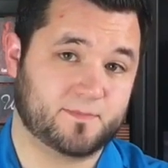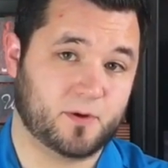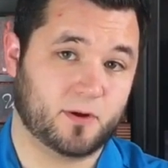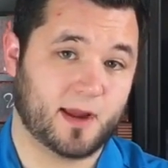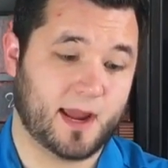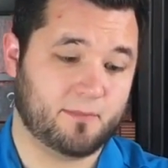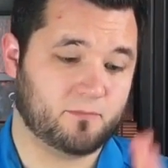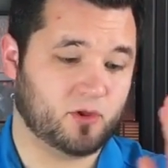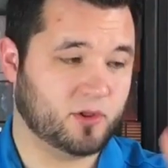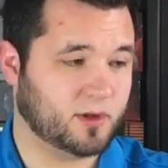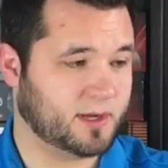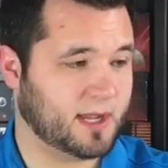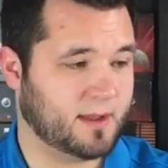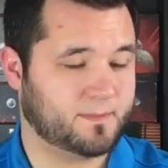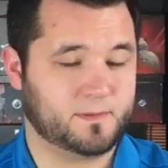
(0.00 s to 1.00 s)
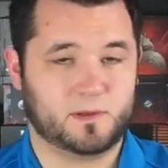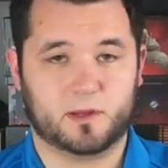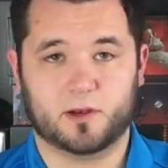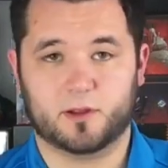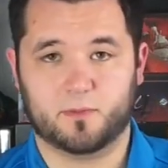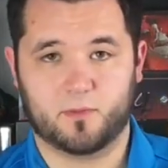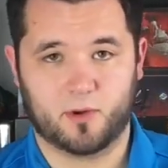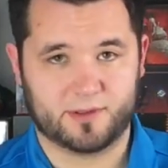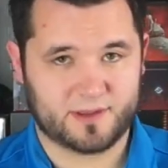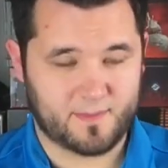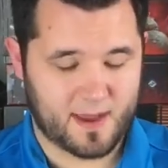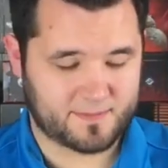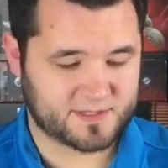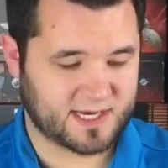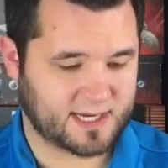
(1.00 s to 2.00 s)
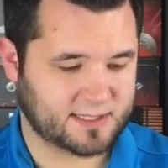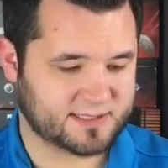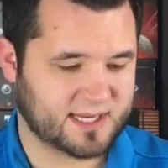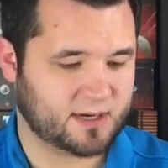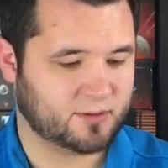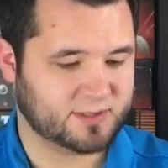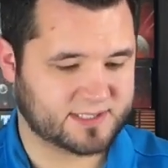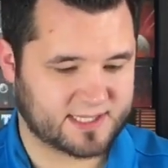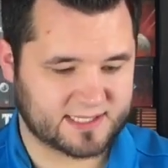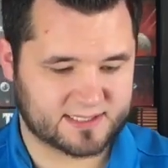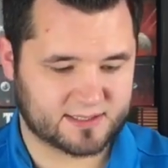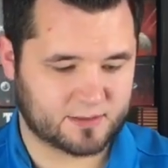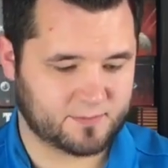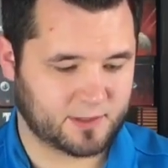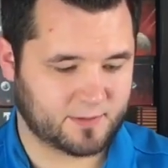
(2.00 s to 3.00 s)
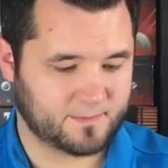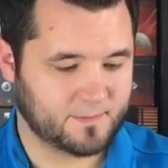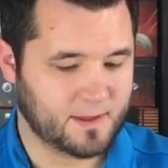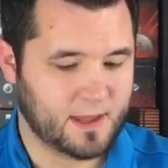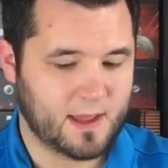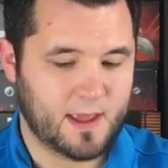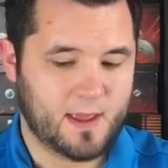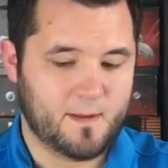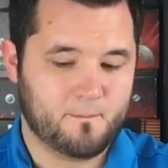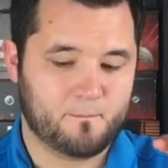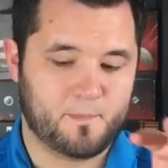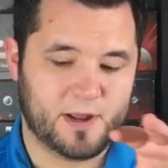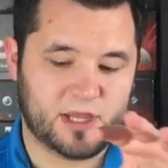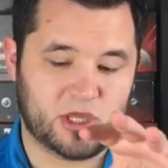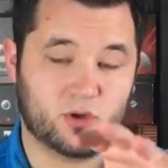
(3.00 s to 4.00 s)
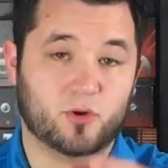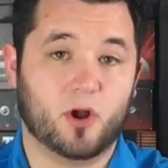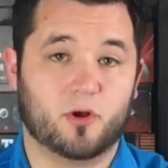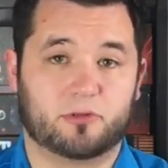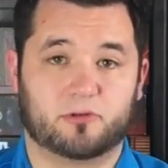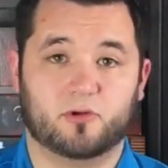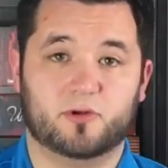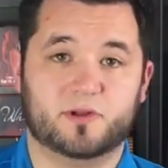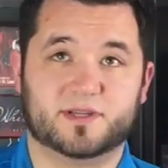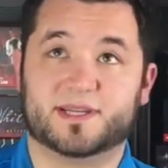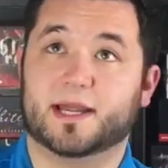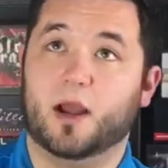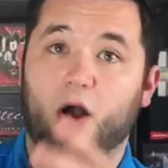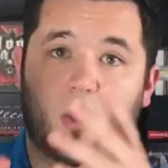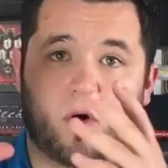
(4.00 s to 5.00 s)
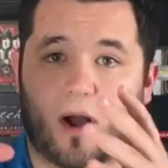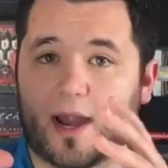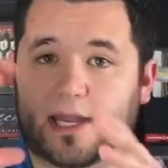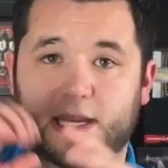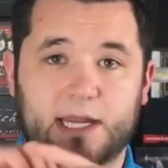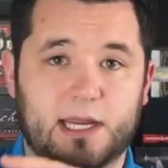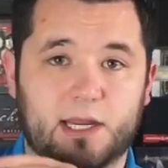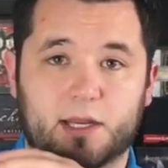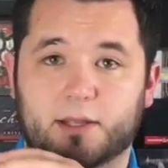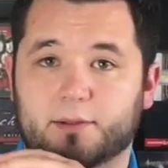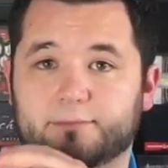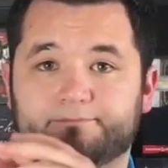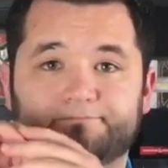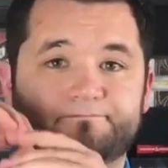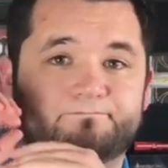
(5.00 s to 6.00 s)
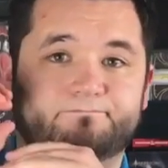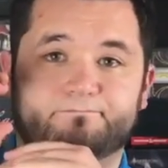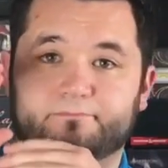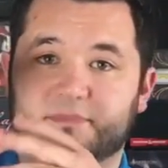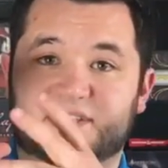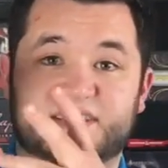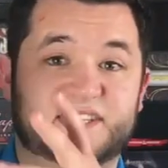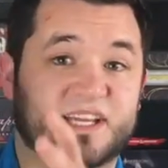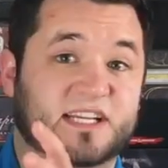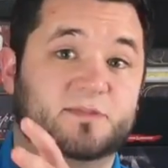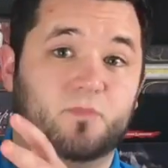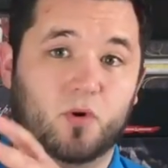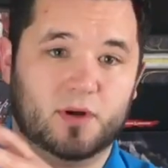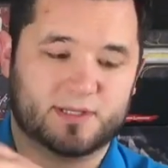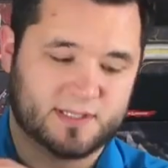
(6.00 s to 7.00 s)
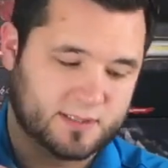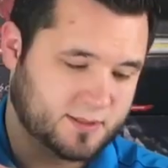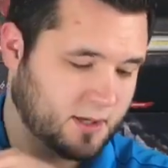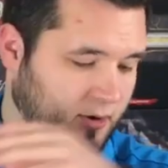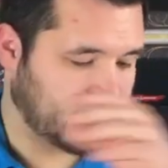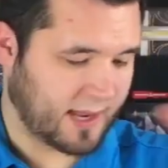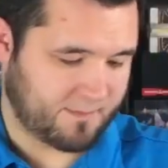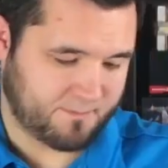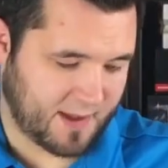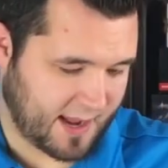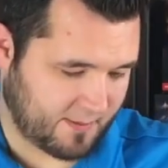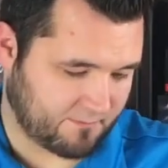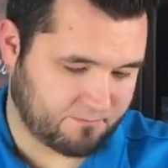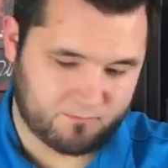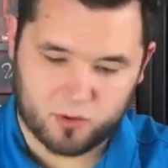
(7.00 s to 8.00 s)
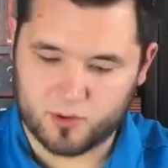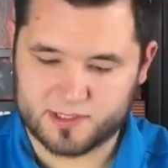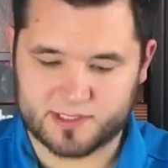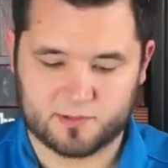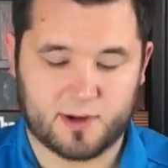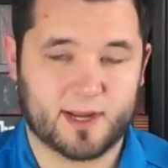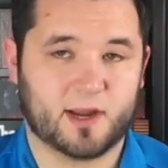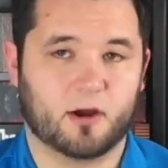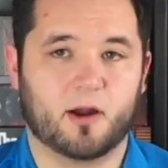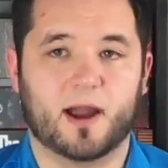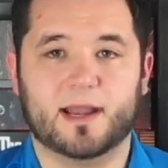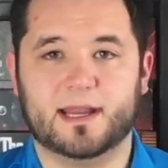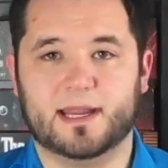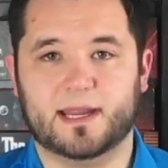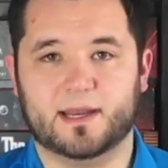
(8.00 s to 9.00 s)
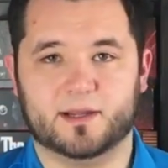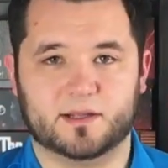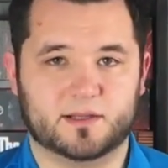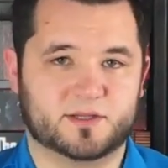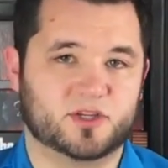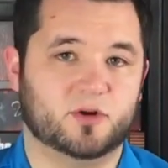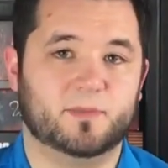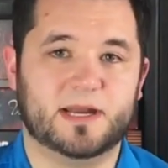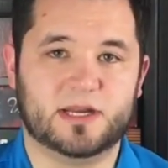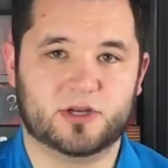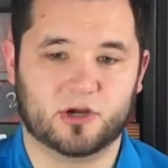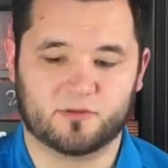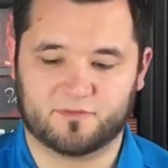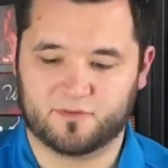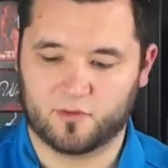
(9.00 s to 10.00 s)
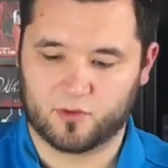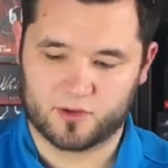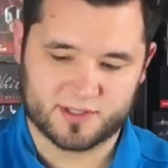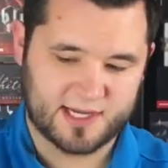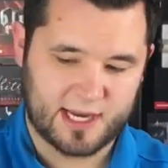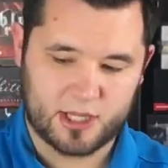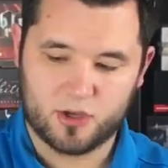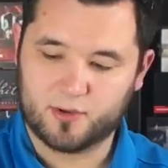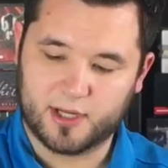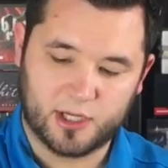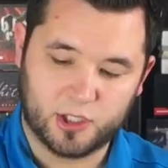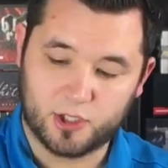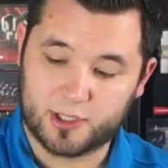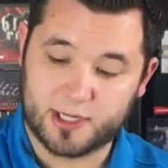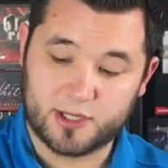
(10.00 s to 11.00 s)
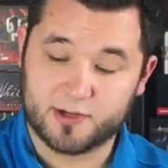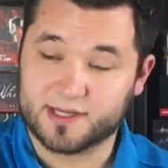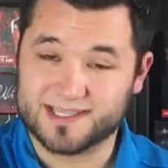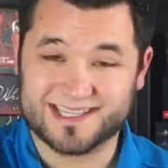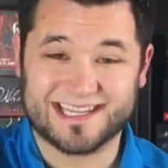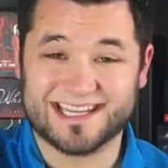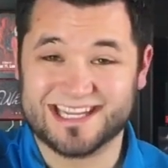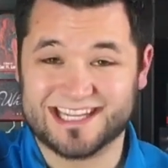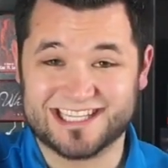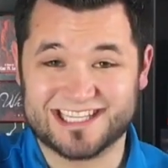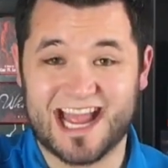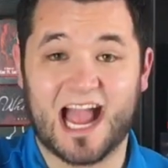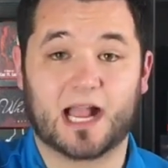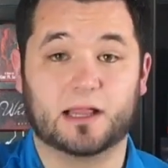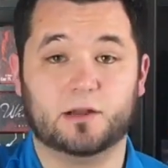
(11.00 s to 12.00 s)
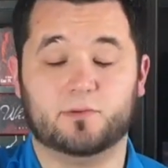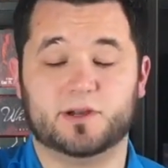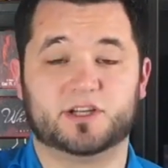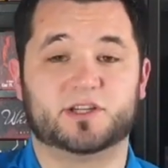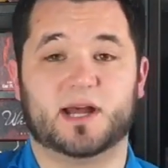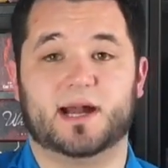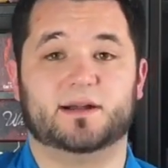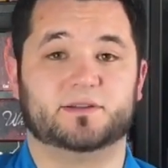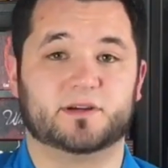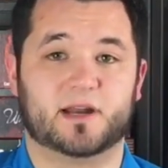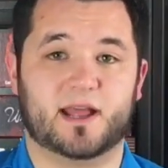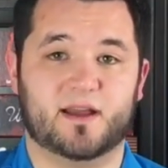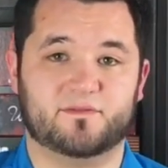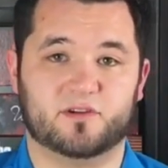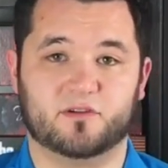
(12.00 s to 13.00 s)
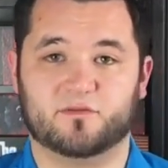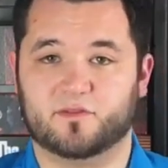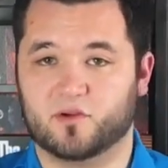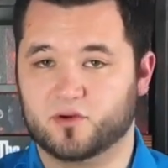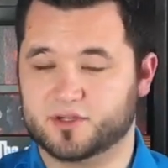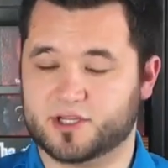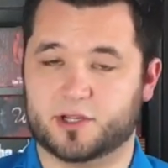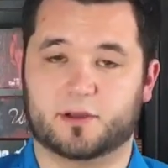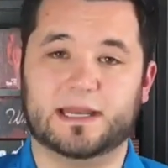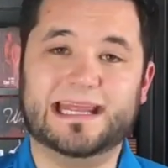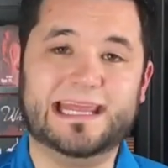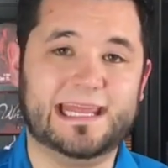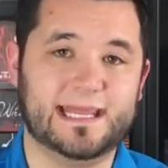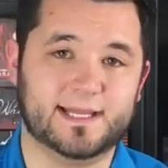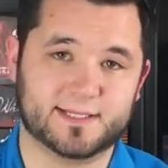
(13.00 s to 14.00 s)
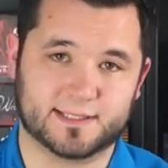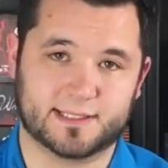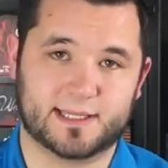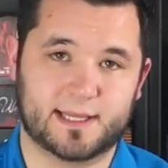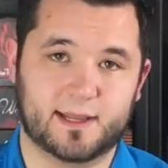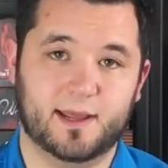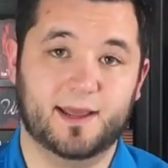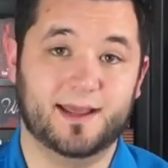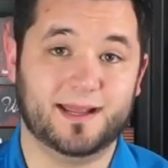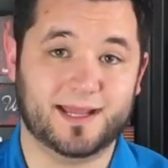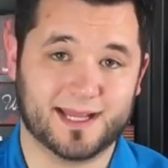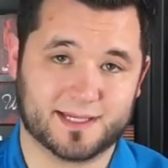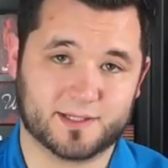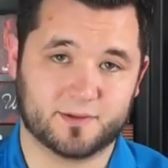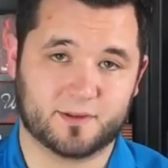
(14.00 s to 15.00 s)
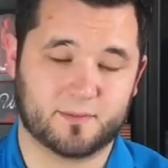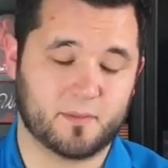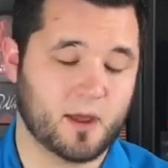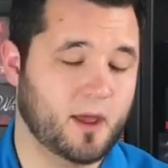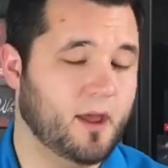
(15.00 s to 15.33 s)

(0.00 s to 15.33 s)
up your game. You look up, you know, you pull out the map tiles, that always takes a little bit, but you go through and you say, oh, I need 6 poisons. Okay, bam, poison right here. I need so many dirt floors. And you can look and you can see exactly which tiles are going to have dirt floors, and you can easily get to them.